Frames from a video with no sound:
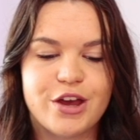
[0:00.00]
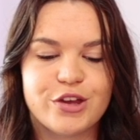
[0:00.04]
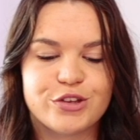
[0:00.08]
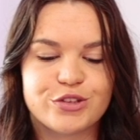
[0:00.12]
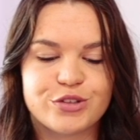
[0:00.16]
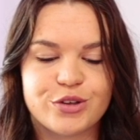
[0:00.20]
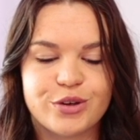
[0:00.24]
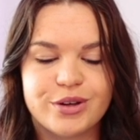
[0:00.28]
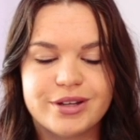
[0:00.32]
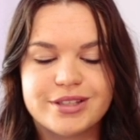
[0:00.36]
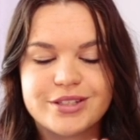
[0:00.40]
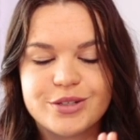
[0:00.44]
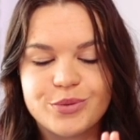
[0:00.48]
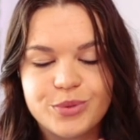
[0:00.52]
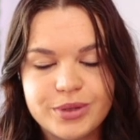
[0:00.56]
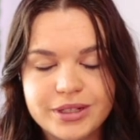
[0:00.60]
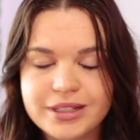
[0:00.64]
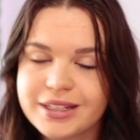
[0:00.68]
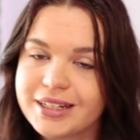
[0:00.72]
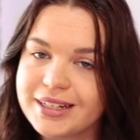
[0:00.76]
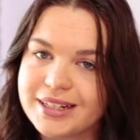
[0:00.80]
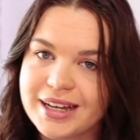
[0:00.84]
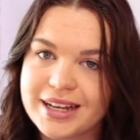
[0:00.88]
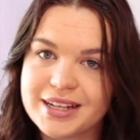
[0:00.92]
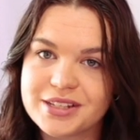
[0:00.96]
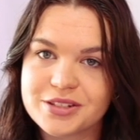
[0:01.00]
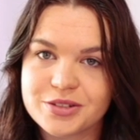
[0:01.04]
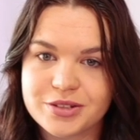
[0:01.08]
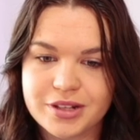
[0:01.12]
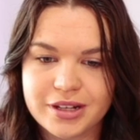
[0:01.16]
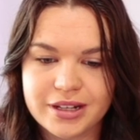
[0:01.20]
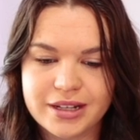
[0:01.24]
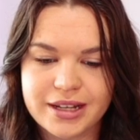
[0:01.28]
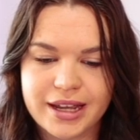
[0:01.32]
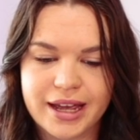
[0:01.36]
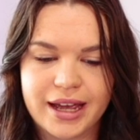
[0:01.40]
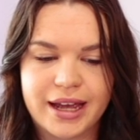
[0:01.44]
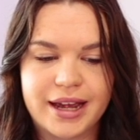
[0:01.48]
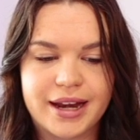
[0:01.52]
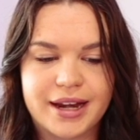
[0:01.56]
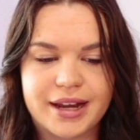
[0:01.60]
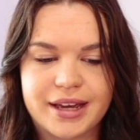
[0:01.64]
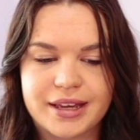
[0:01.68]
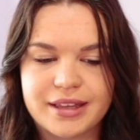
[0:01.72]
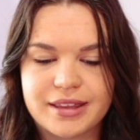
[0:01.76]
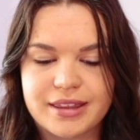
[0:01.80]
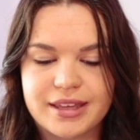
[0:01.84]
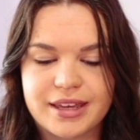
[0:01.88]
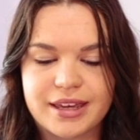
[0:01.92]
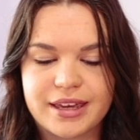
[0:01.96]
So it's a really nice look and
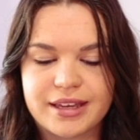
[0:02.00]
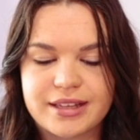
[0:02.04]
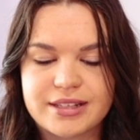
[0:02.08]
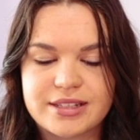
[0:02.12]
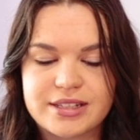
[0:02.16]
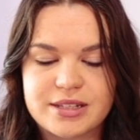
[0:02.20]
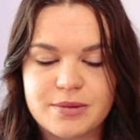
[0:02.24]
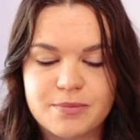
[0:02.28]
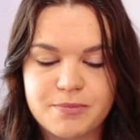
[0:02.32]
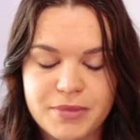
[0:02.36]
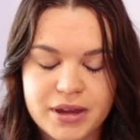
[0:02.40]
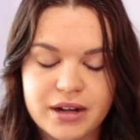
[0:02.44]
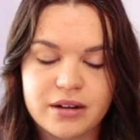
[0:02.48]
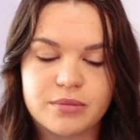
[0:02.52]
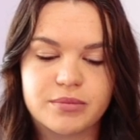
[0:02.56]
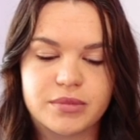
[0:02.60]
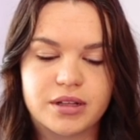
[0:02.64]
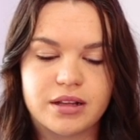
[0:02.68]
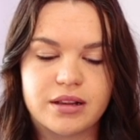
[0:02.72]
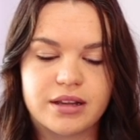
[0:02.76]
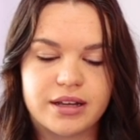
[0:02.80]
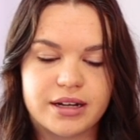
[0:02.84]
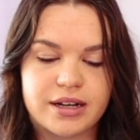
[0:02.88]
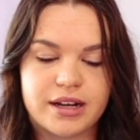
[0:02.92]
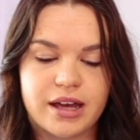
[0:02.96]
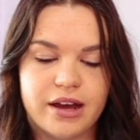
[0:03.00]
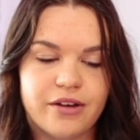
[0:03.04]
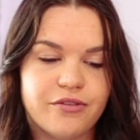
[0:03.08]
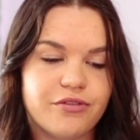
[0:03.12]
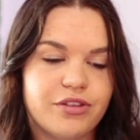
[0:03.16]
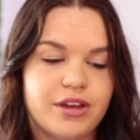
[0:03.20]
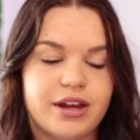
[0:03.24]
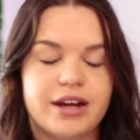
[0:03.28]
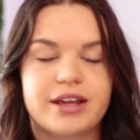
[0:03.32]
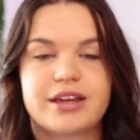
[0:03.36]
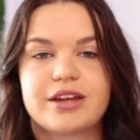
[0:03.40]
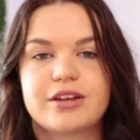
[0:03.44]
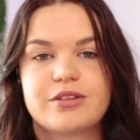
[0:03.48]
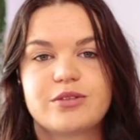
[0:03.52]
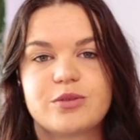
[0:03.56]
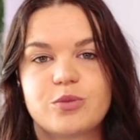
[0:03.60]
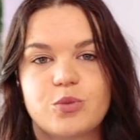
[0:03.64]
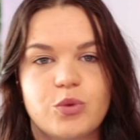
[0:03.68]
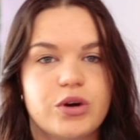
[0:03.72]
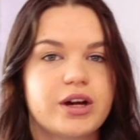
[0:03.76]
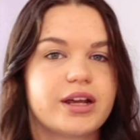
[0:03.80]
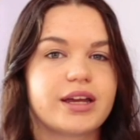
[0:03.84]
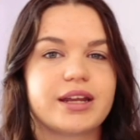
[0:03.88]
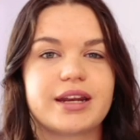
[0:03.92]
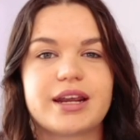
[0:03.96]
I think it's minimal enough that it could
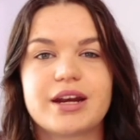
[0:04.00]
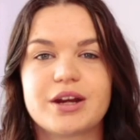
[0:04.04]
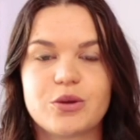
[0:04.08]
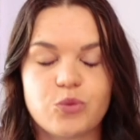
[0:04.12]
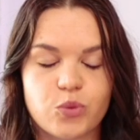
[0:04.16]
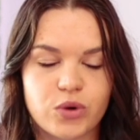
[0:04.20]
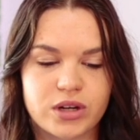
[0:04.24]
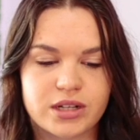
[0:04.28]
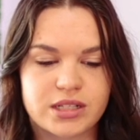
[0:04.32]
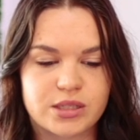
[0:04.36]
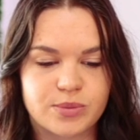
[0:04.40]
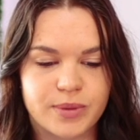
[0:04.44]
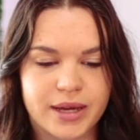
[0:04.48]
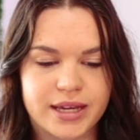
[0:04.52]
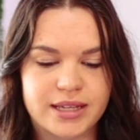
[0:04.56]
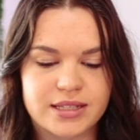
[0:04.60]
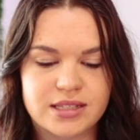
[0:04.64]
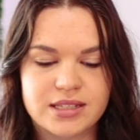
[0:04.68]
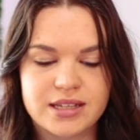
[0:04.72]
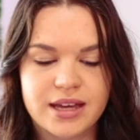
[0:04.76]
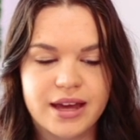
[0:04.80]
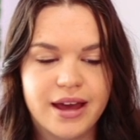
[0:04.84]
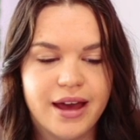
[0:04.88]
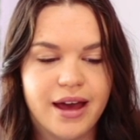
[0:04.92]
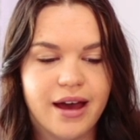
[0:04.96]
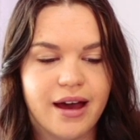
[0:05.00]
work in any workspace.